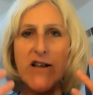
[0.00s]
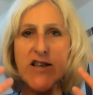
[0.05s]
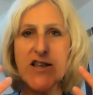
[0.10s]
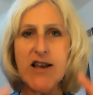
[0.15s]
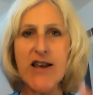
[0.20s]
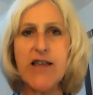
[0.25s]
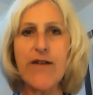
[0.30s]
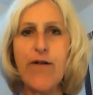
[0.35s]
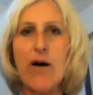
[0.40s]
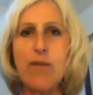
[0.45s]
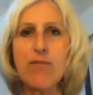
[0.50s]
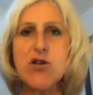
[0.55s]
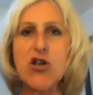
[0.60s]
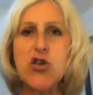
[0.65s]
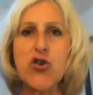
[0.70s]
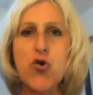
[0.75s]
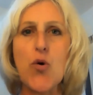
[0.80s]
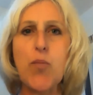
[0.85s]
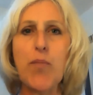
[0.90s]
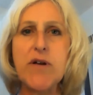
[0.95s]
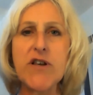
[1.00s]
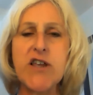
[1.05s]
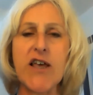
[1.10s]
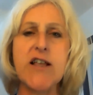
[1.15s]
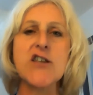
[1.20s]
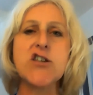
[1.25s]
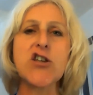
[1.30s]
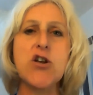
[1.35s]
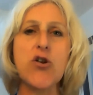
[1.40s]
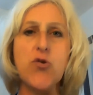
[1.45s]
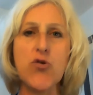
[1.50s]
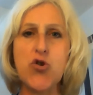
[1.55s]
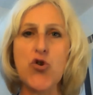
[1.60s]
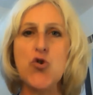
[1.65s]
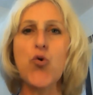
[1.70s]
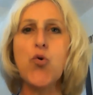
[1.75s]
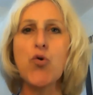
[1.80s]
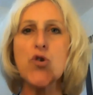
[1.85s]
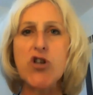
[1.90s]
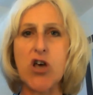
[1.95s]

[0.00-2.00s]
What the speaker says: to live up to your potential on your